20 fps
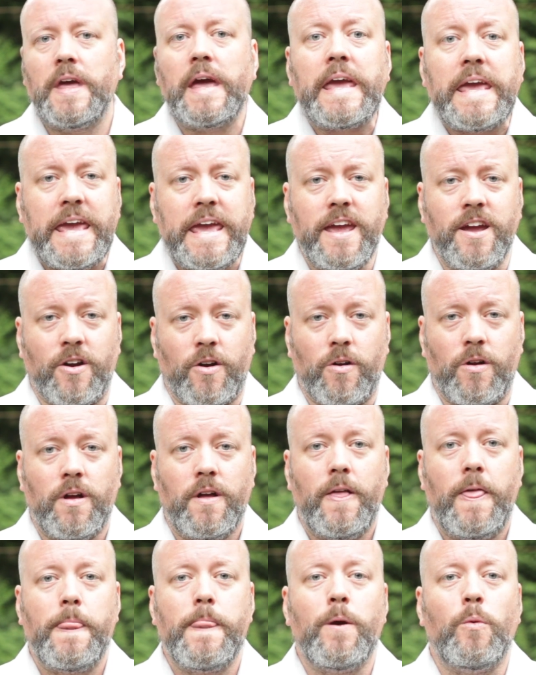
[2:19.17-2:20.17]
Here,
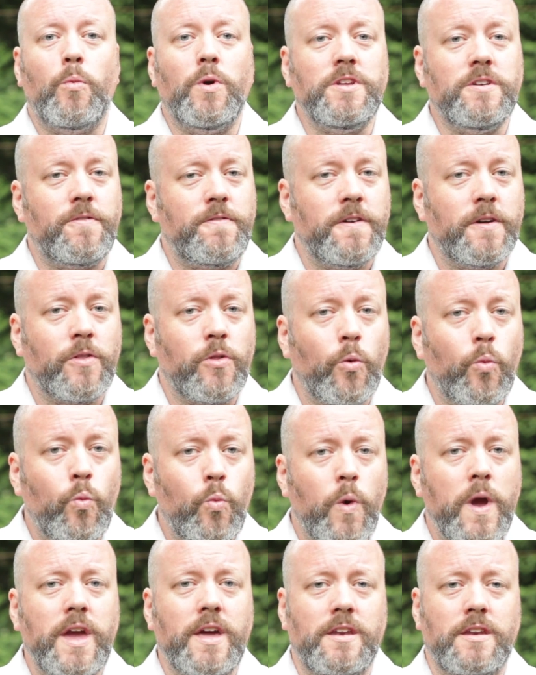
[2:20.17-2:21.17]
when you feel the
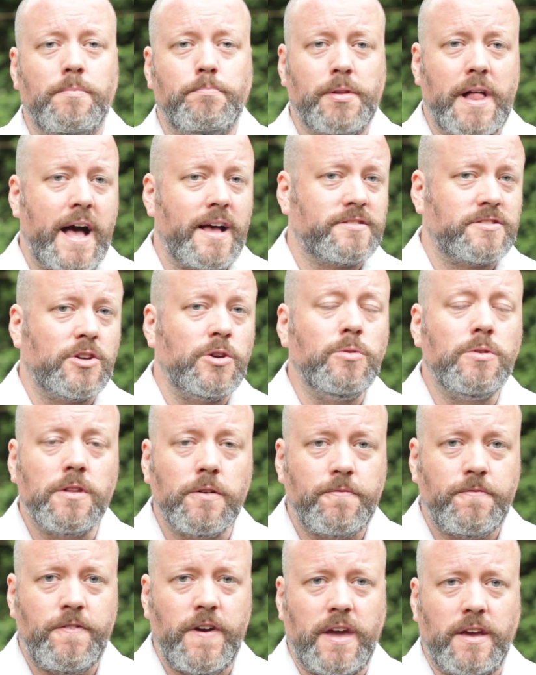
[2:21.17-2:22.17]
wind blasting you in the
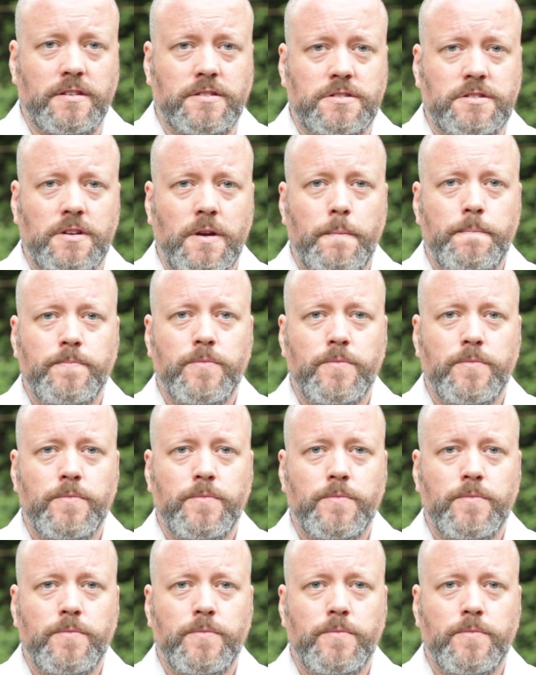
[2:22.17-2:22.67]
face